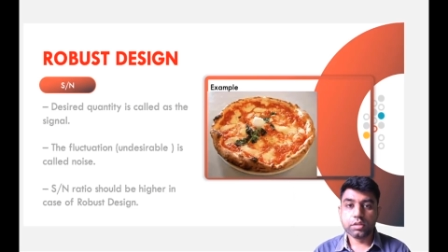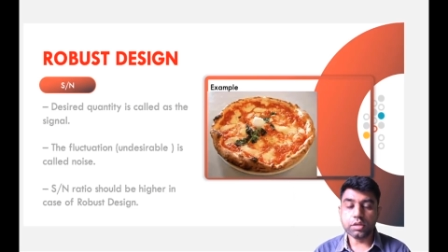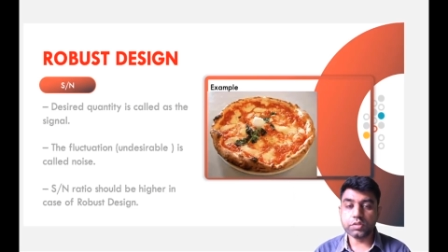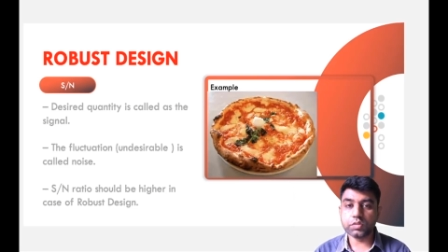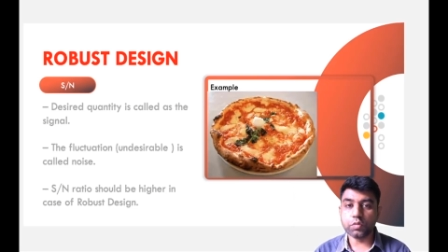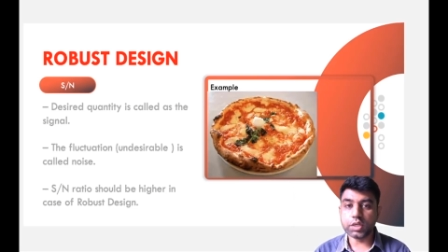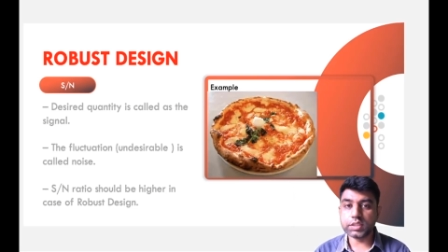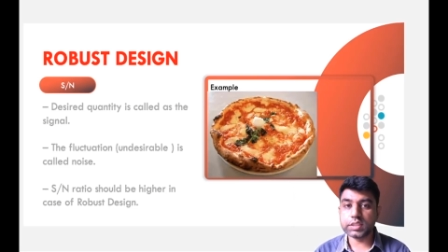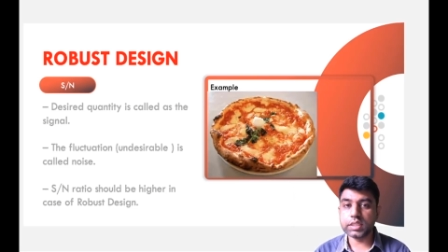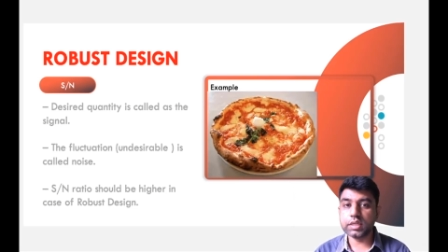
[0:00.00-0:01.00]
Now, what
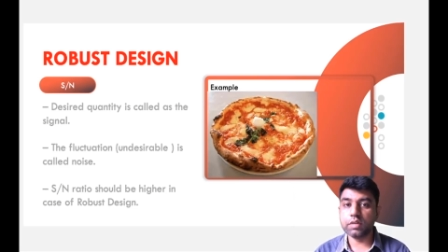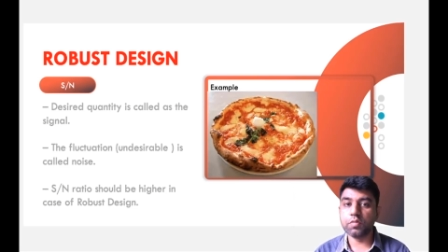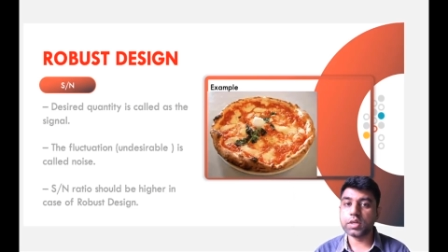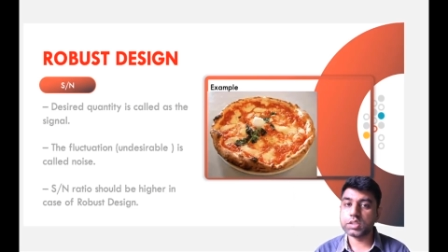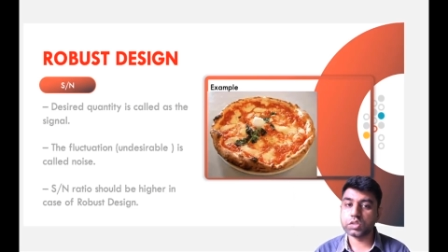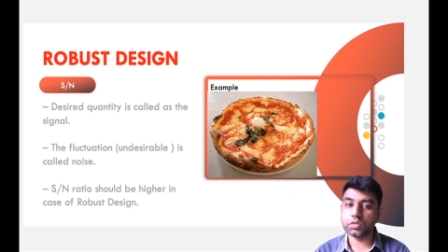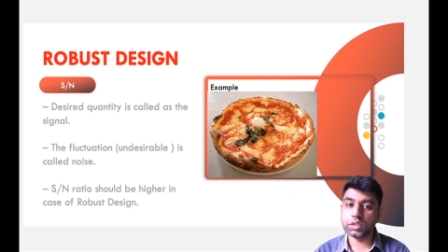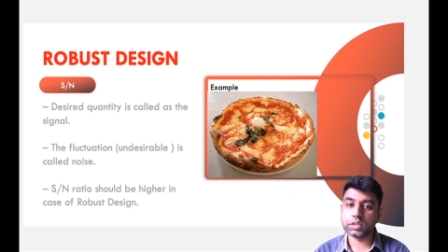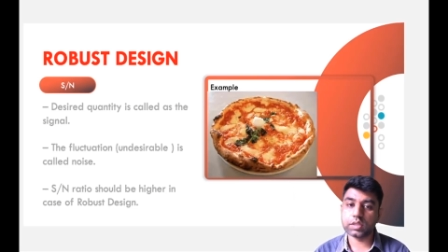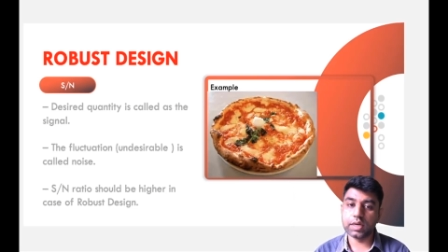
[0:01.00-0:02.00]
is signal? What is
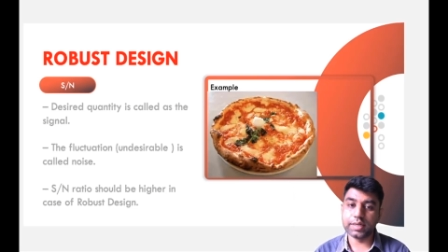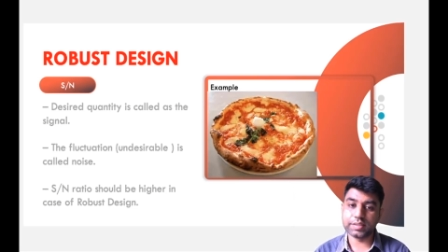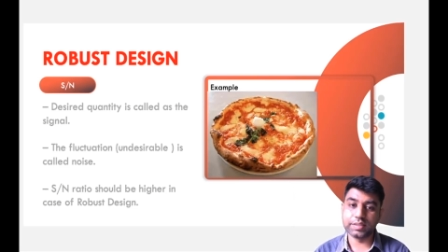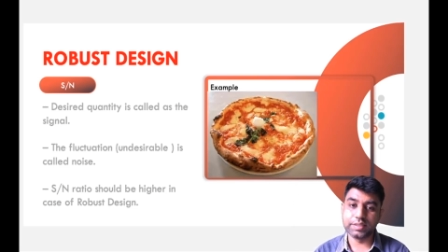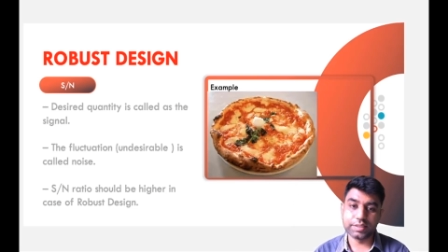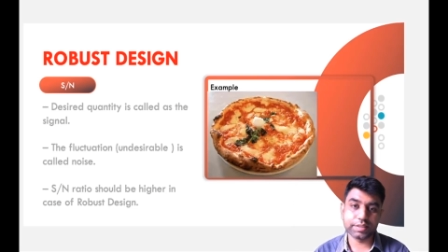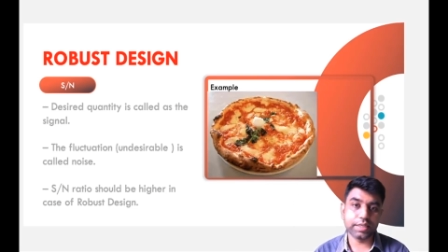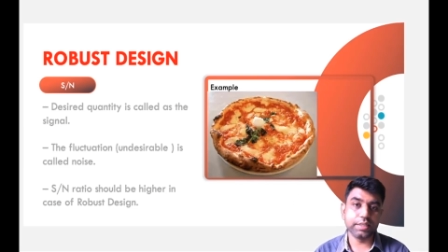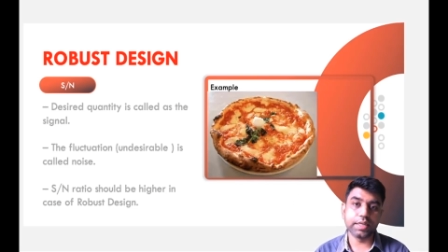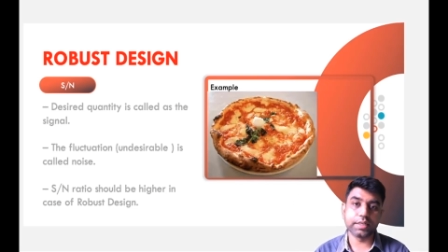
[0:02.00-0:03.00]
noise? Let us
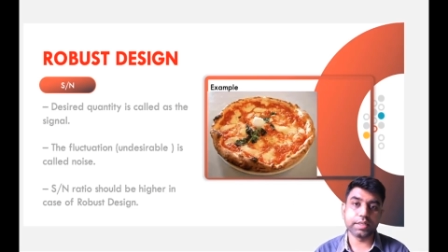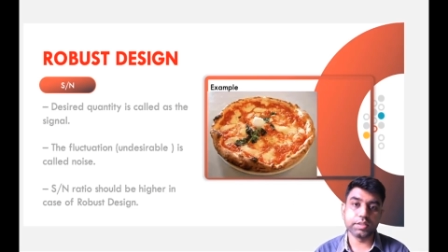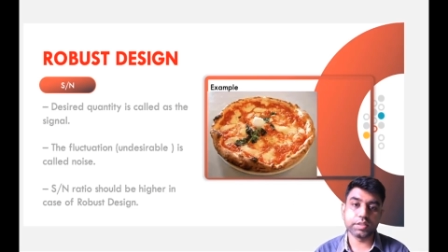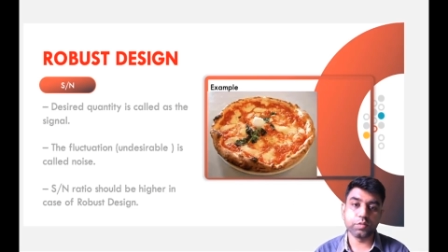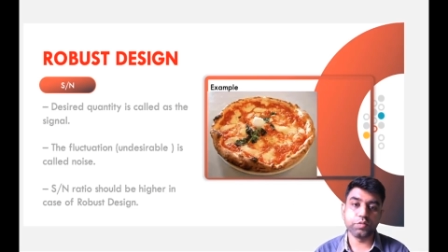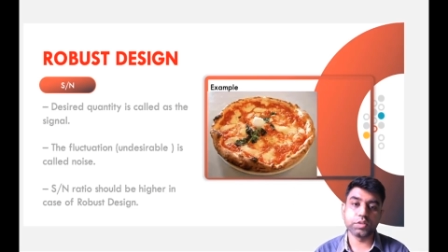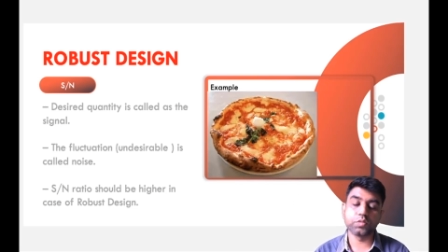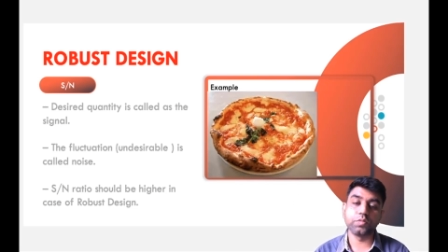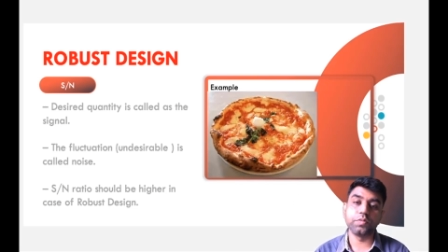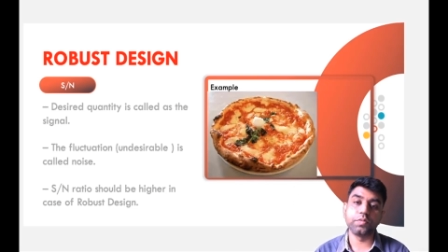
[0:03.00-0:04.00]
understand that concept
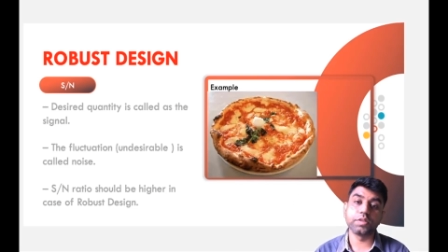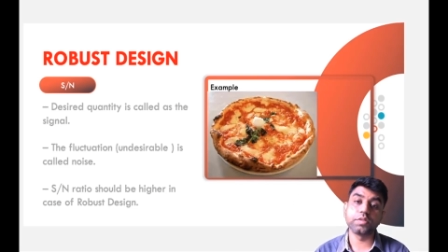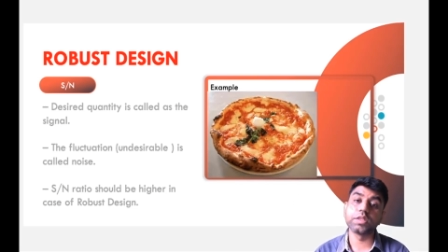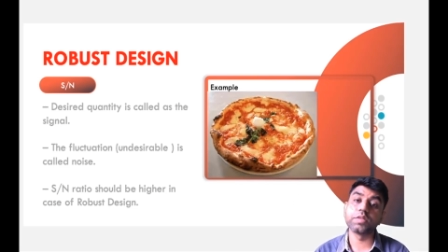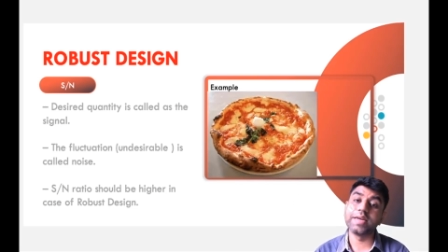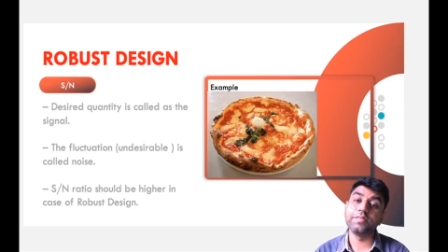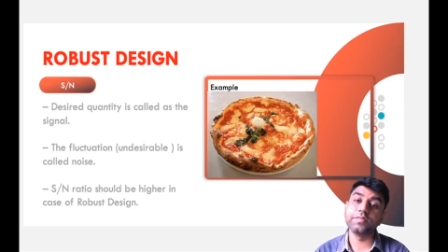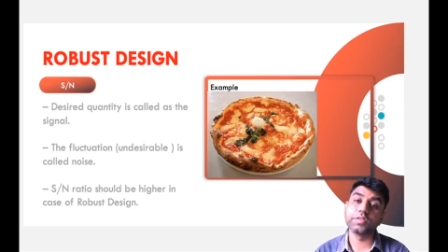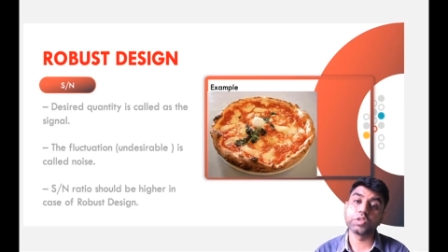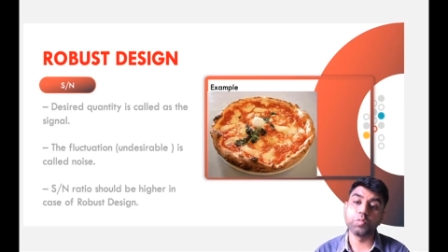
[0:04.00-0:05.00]
with very
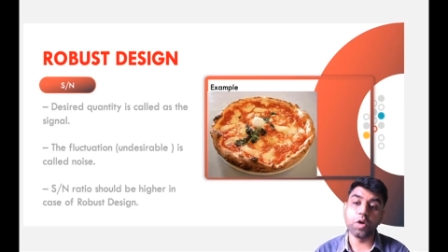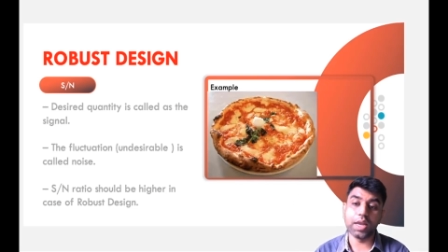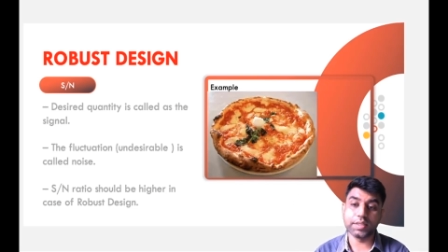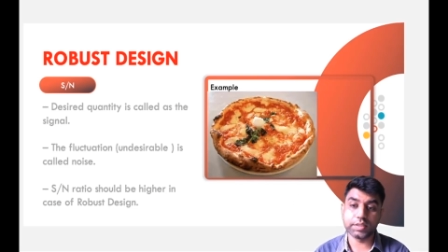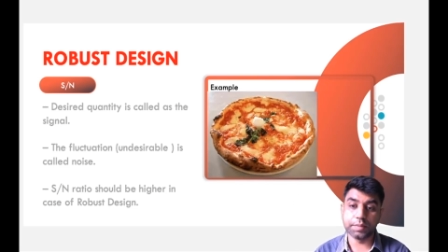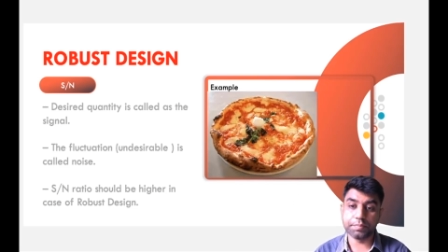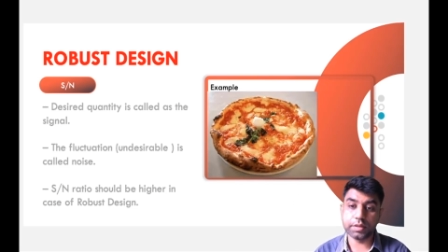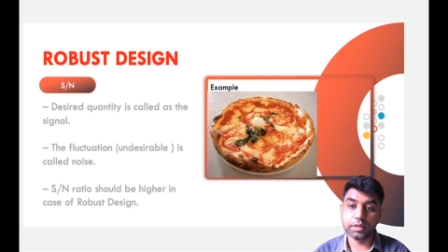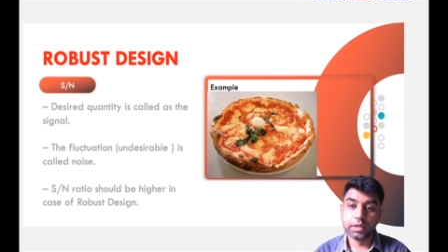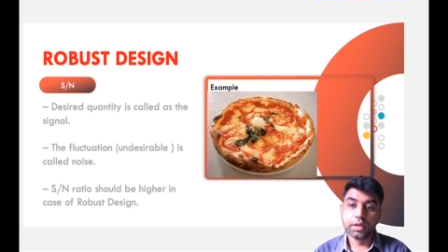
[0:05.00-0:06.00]
small
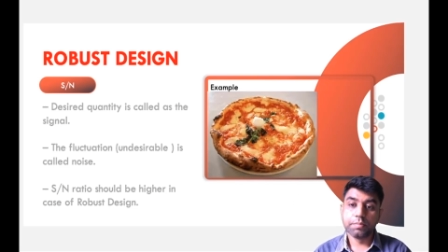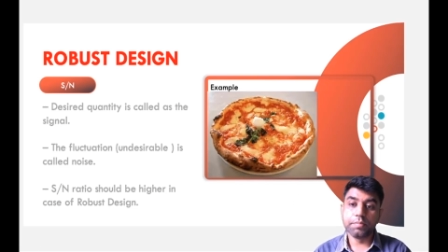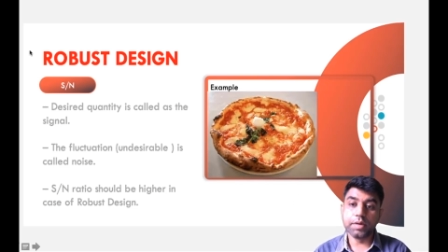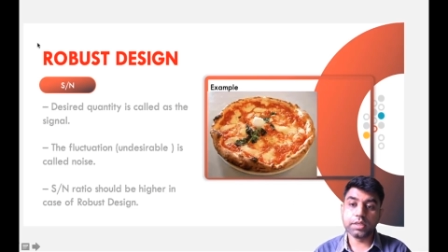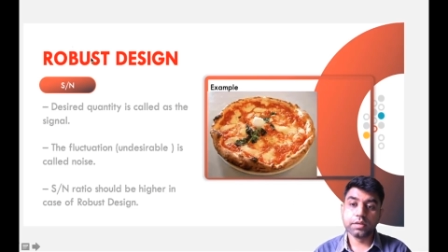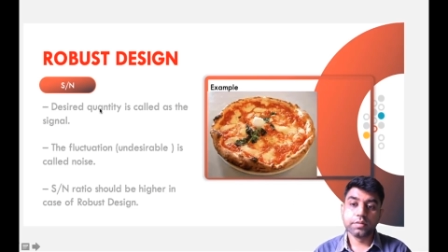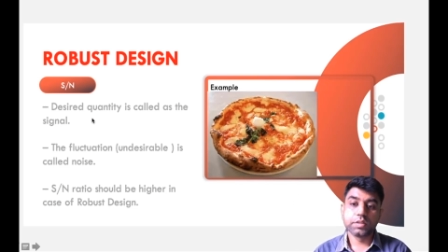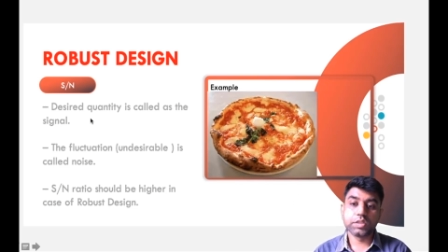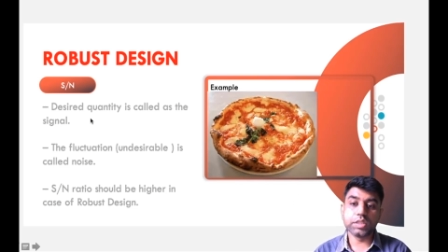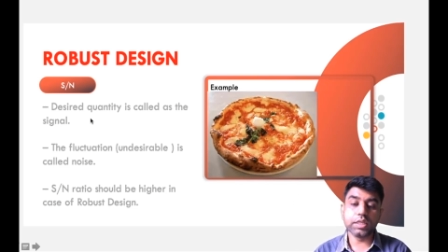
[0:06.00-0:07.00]
example. But
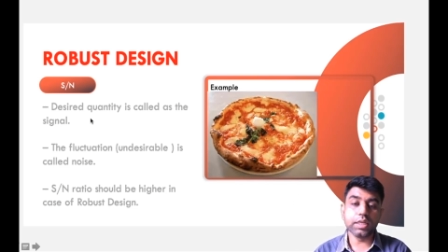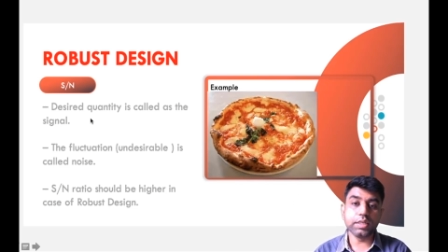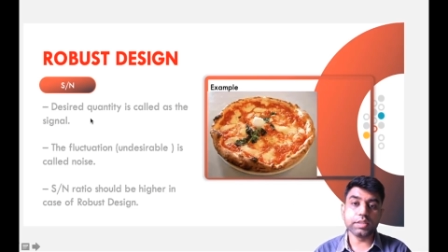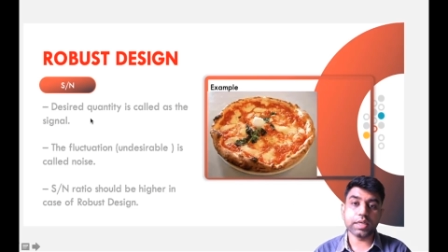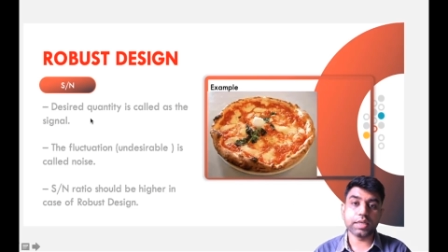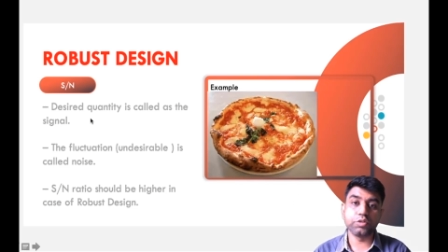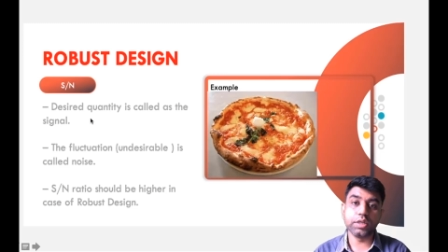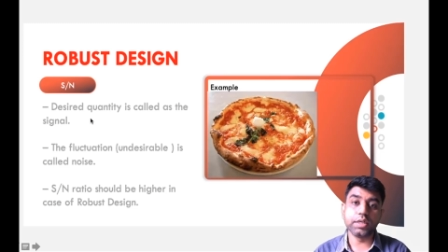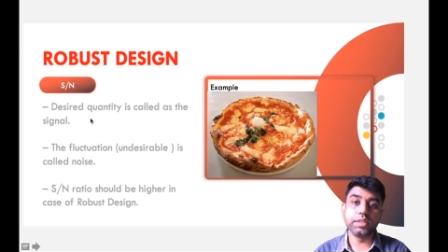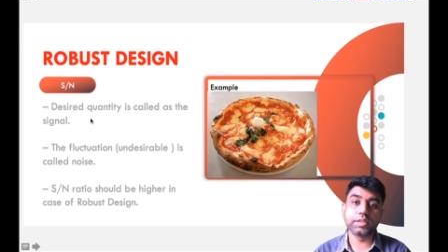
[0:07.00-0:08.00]
signal is
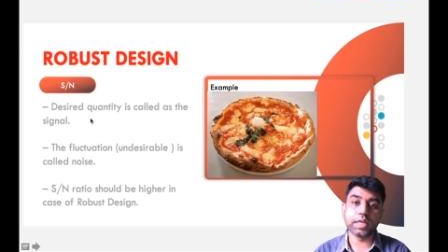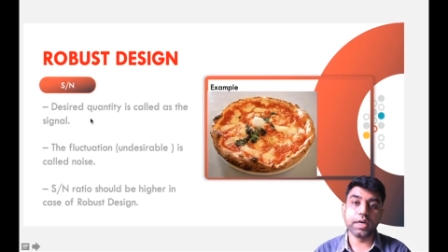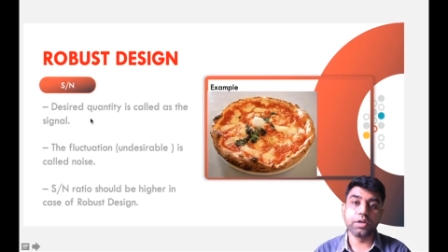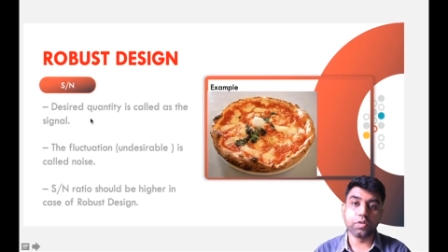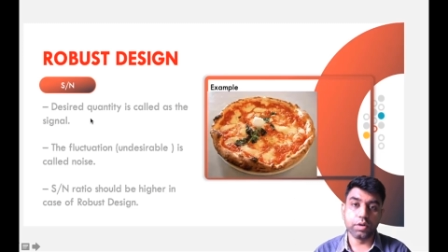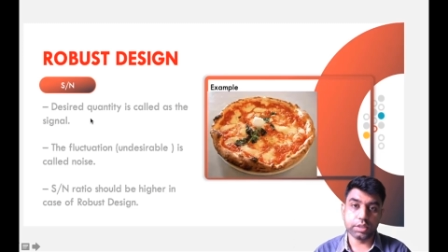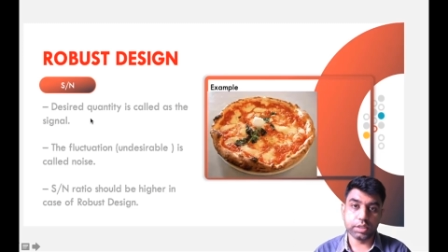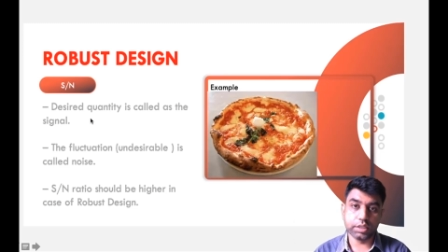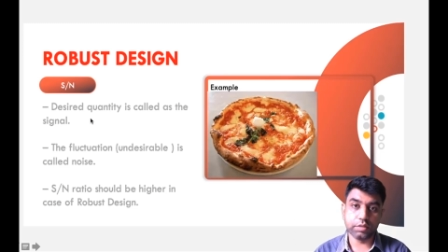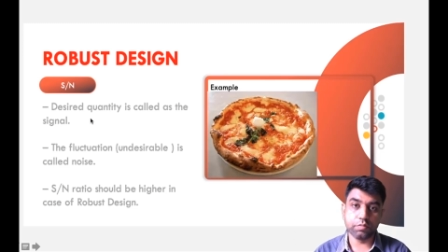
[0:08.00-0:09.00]
actually a desired quantity,